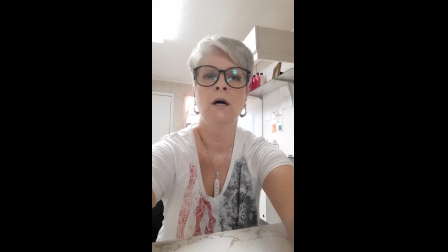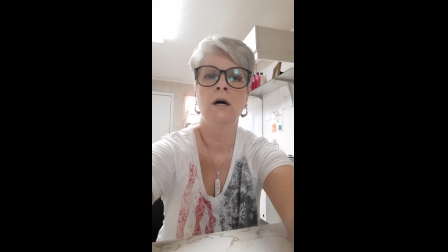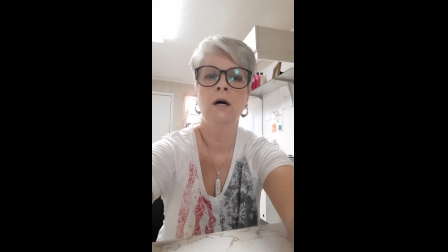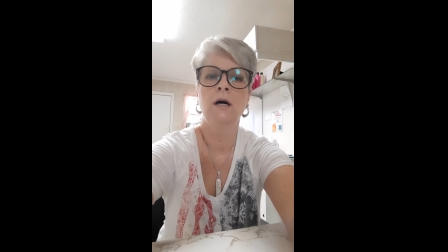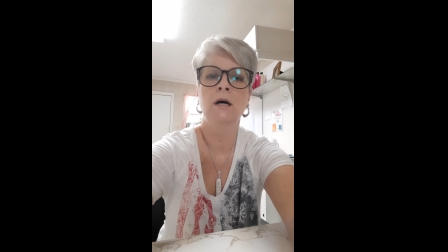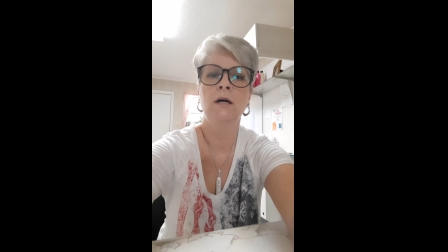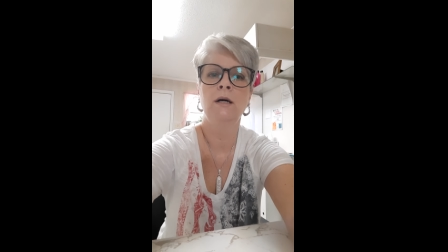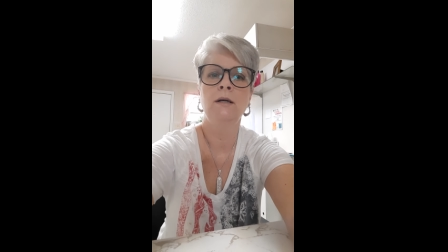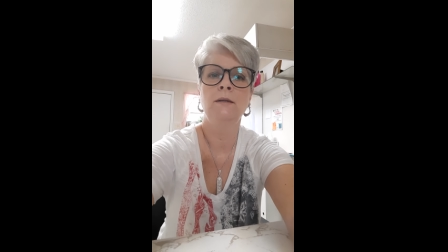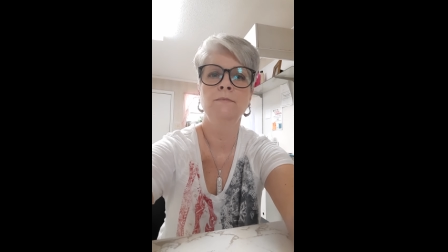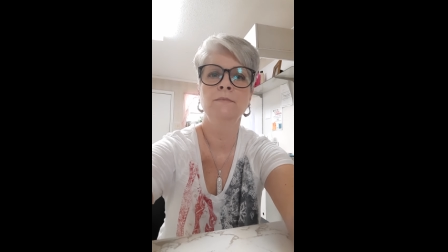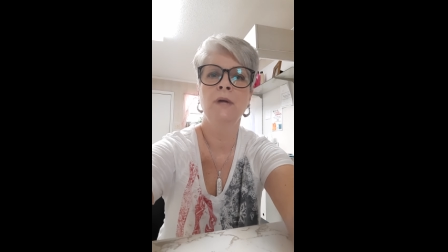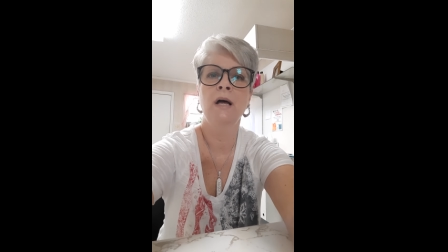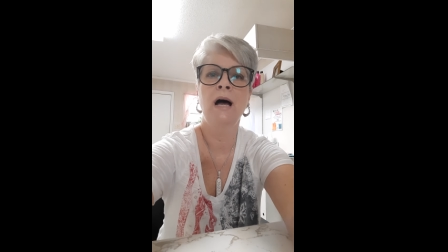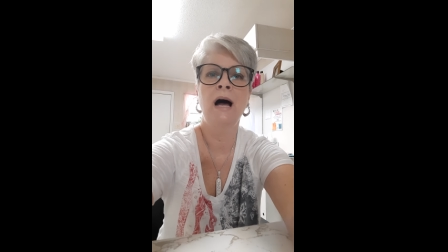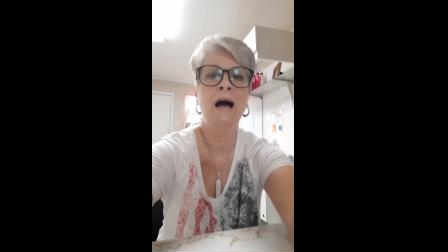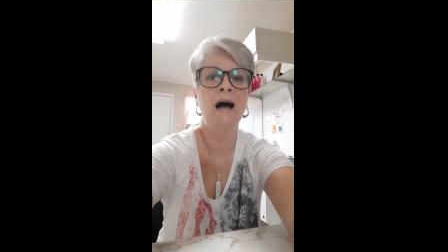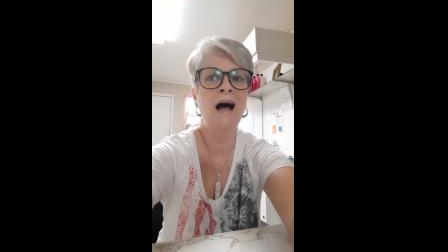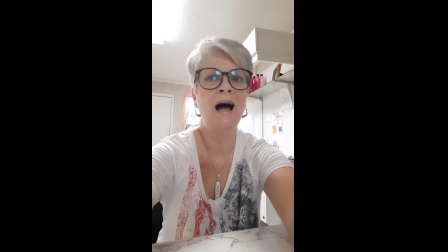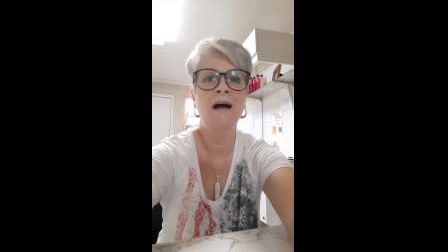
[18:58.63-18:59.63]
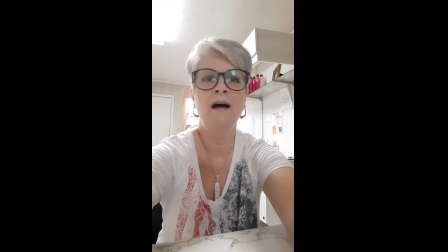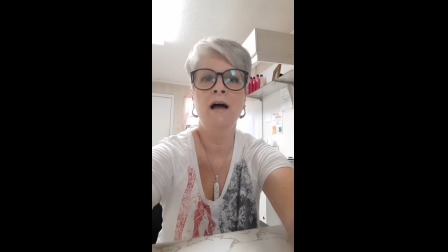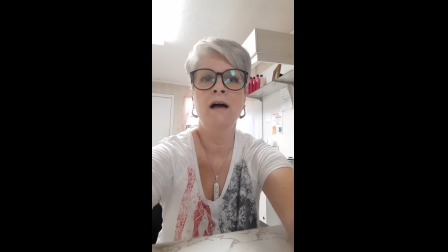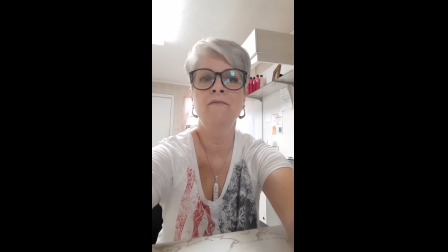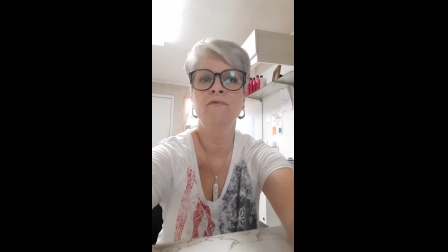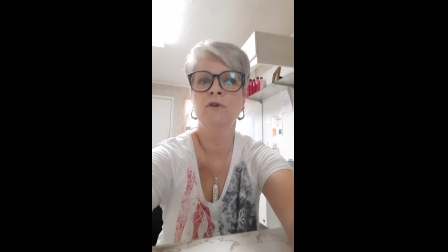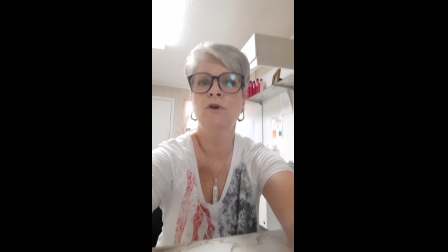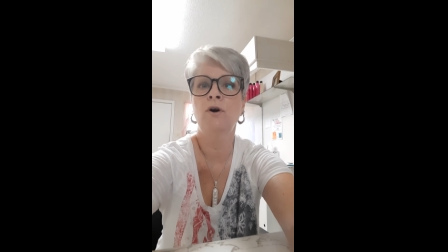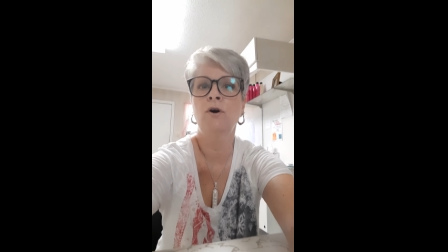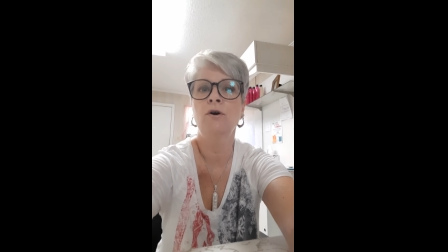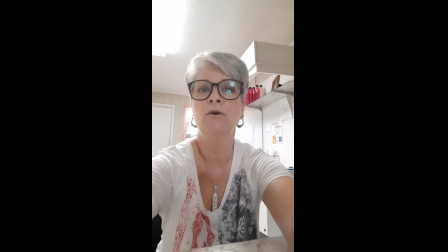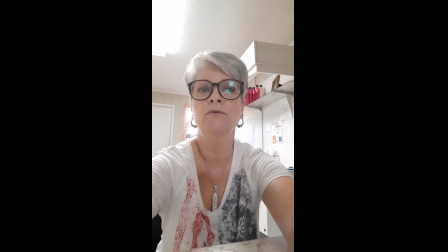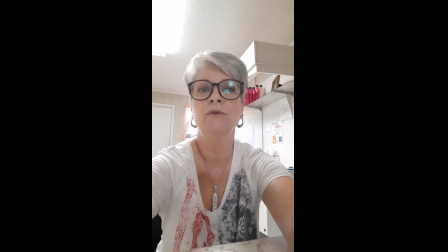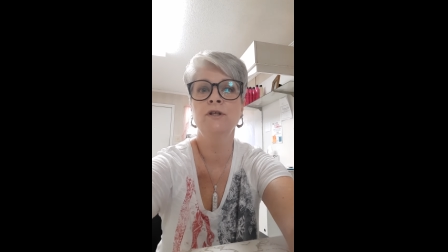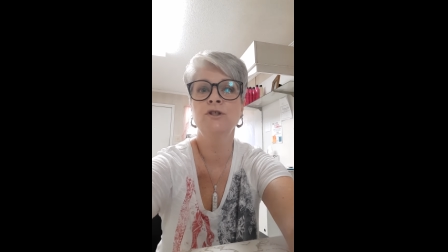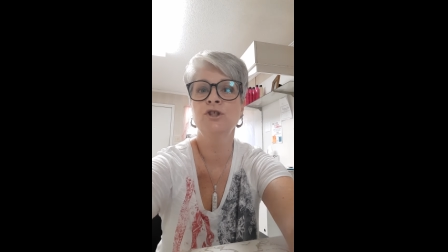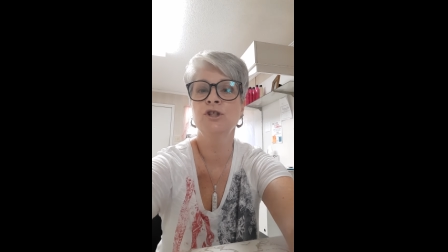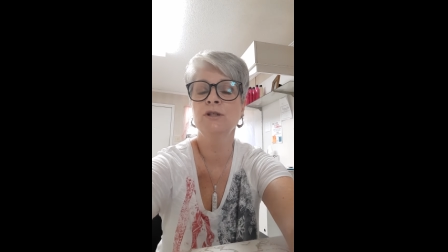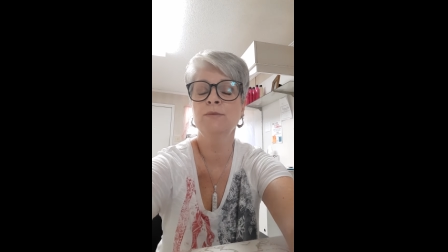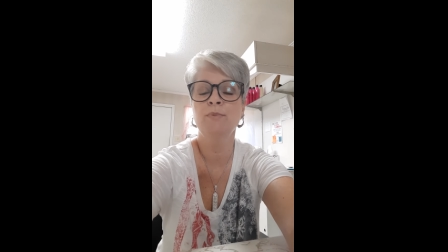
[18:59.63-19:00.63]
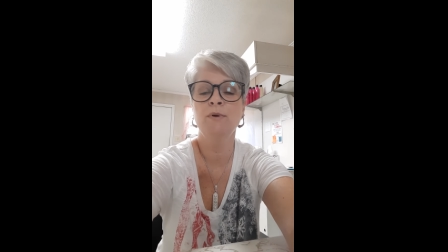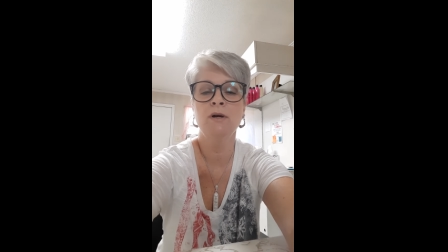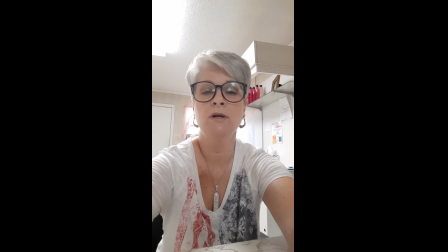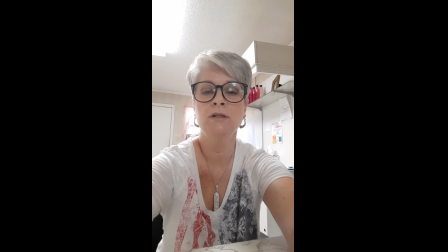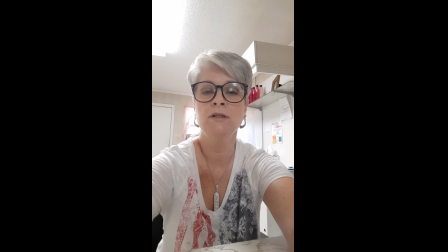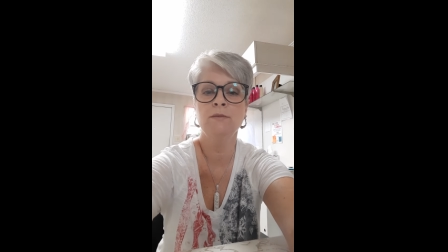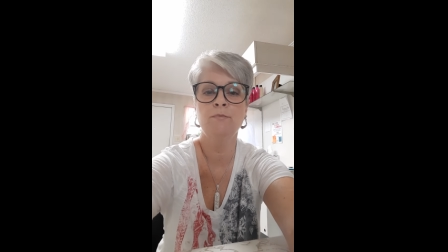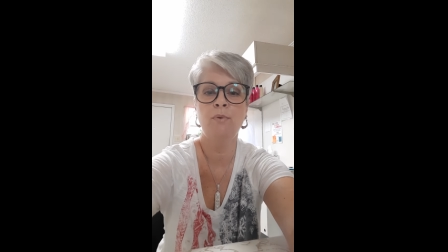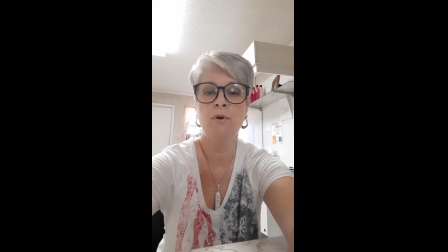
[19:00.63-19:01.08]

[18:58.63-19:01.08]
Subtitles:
I have learned that just because a